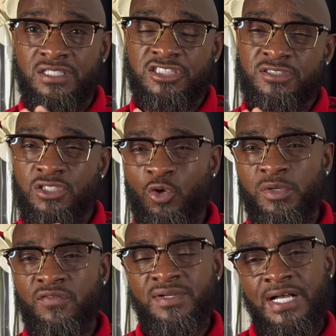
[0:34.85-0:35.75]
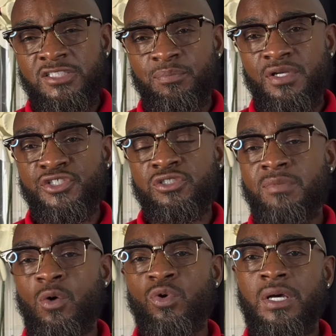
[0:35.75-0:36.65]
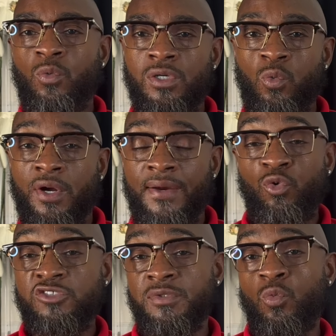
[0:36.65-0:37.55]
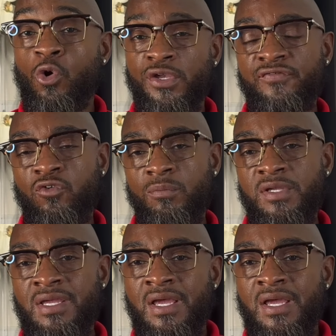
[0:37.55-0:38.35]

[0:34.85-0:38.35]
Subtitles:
a little bit of contemplation about what I want to wear and what's been working for me,